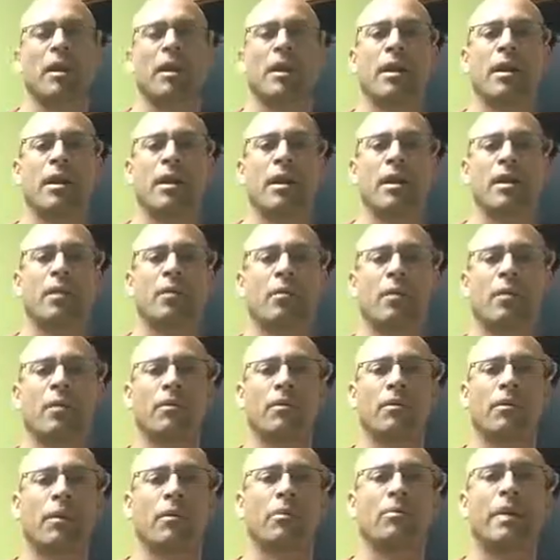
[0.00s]
and it will
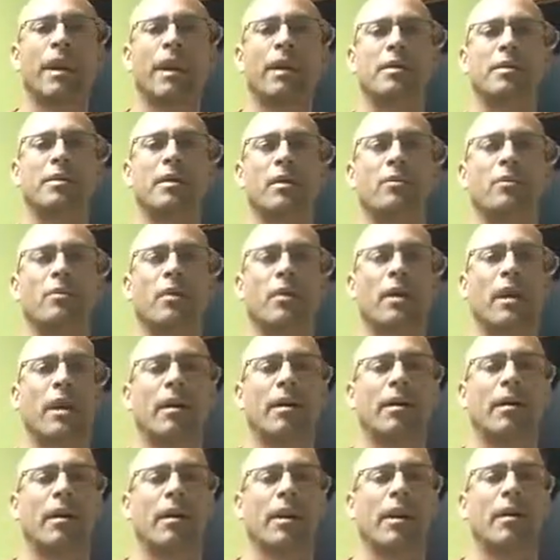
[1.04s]
feel better
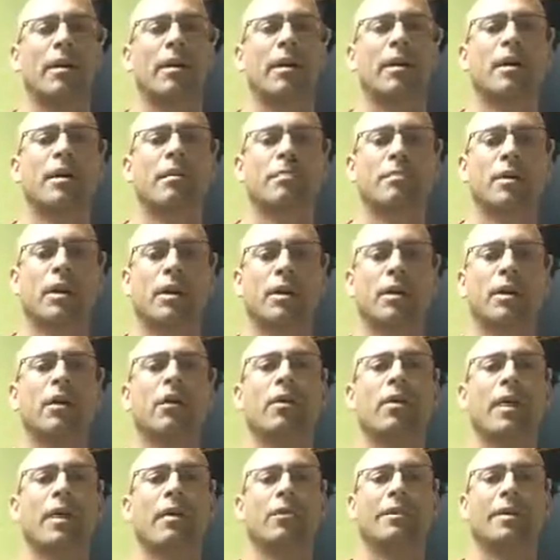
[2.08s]
temporarily, but you
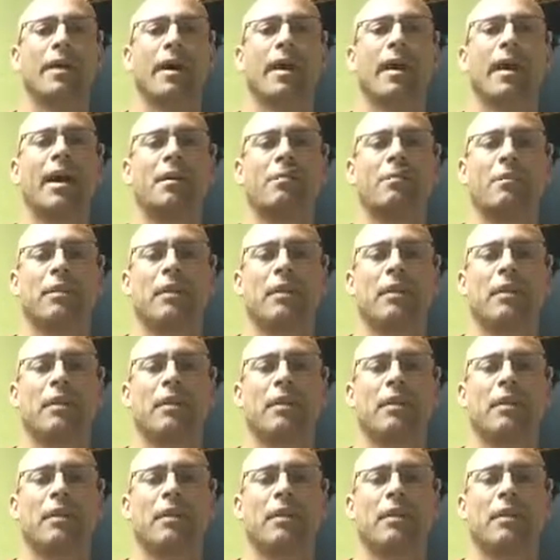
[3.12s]
go enough time,